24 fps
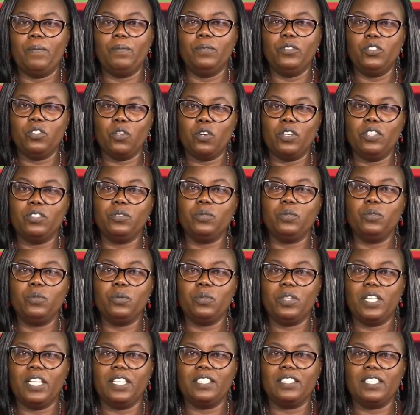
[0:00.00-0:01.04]
Joy to do
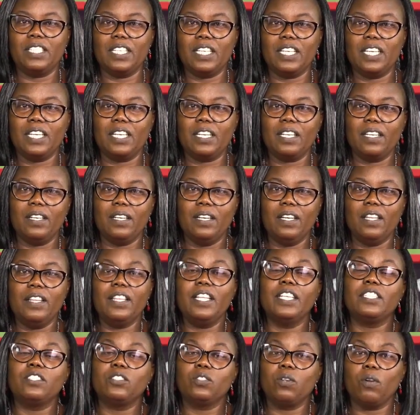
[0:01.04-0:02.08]
the singing,
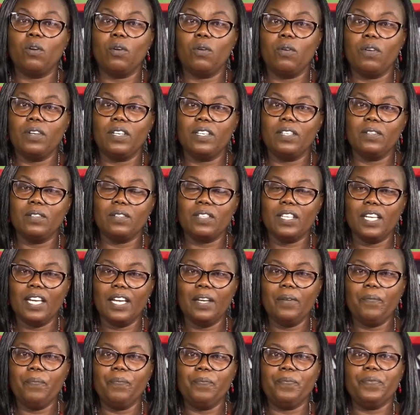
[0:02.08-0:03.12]
the soloing,
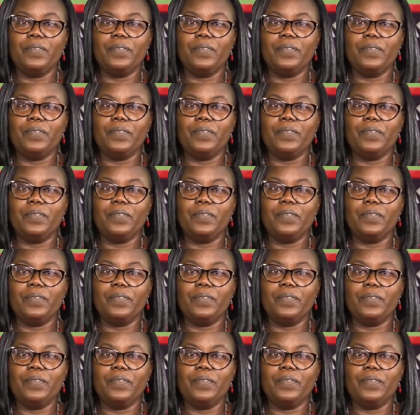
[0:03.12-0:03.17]
okay?